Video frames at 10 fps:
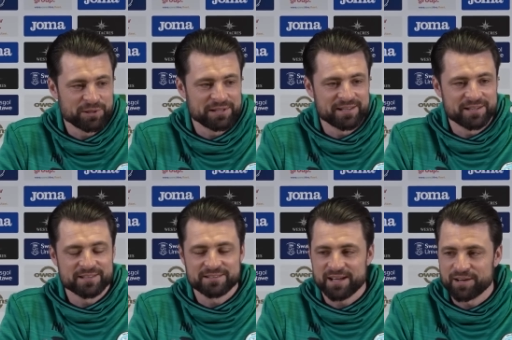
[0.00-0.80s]
We needed
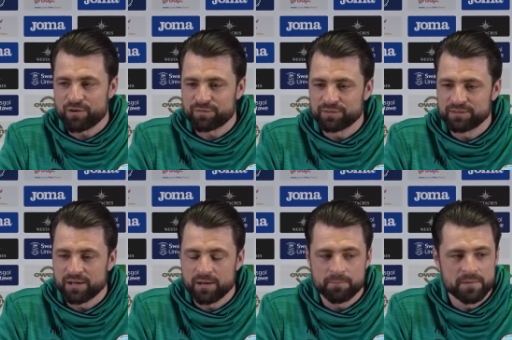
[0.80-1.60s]
a day off, and
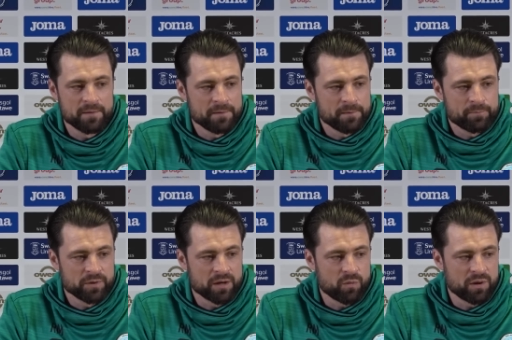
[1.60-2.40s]
um,
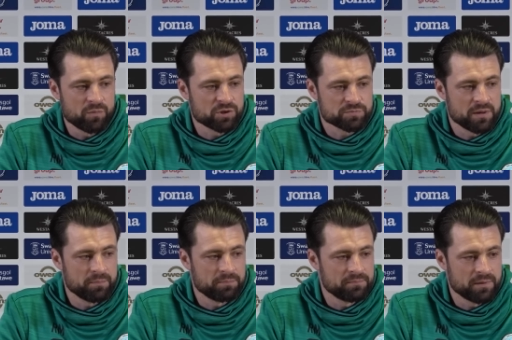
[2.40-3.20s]
you know I went and watched my
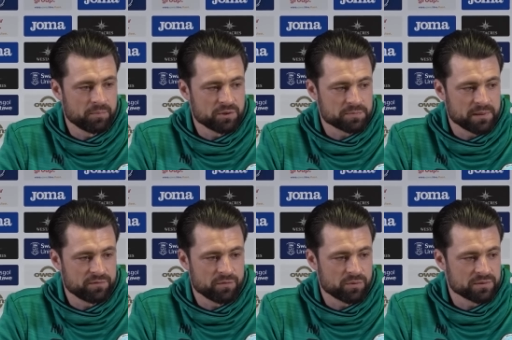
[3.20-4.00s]
my boys play
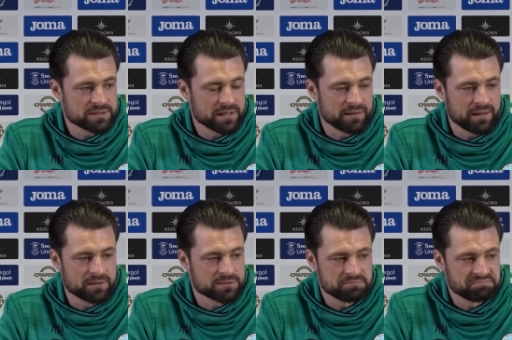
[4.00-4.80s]
football on Sunday, and
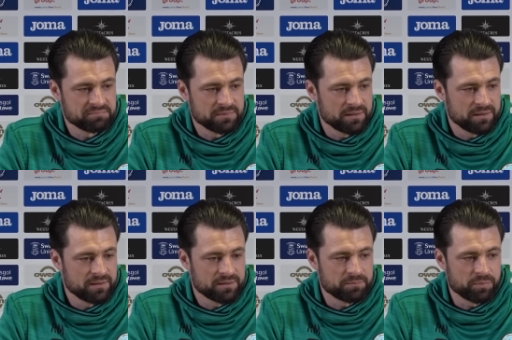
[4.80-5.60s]
it's
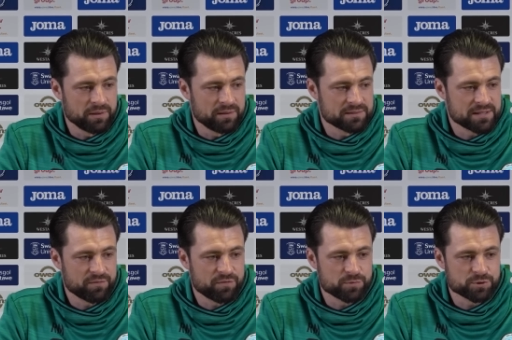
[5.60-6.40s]
brilliant. It's how
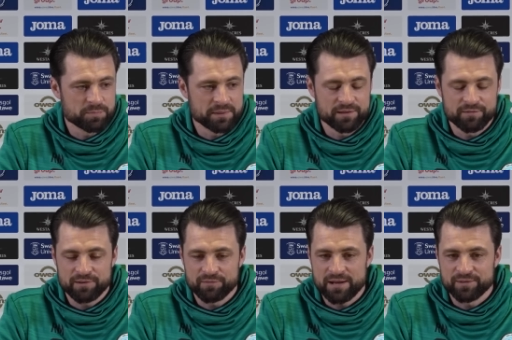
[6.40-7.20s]
football should be. They run
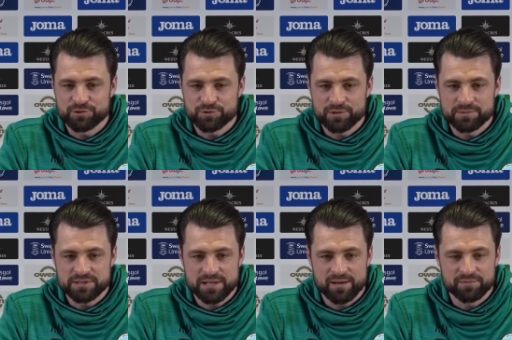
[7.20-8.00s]
around, enjoy
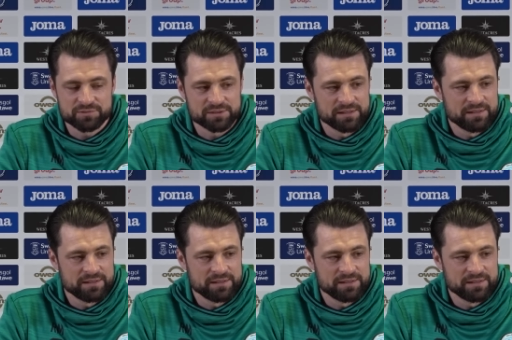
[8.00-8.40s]
themselves.